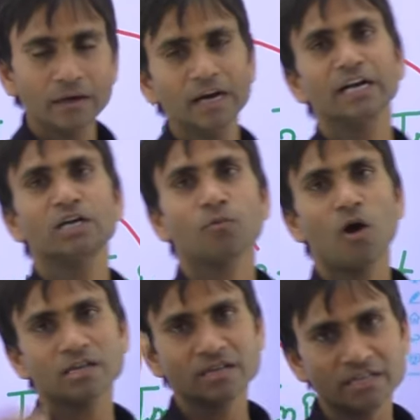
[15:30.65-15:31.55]
and it
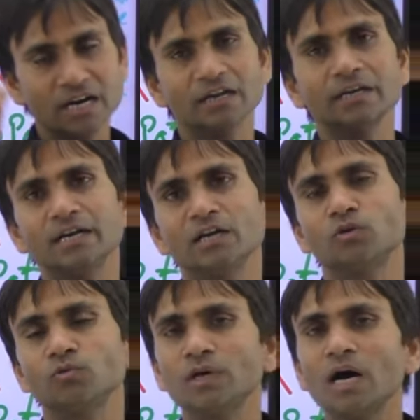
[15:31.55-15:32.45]
was resulted
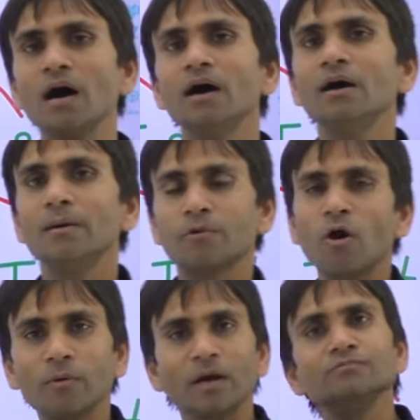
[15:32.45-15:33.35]
into the
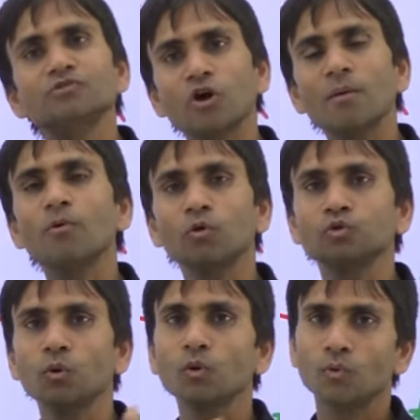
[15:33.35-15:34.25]
problems of
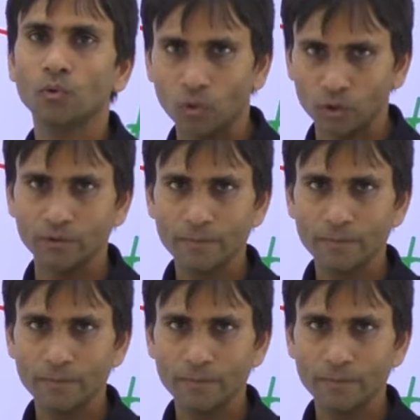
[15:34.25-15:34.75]
ozone hole.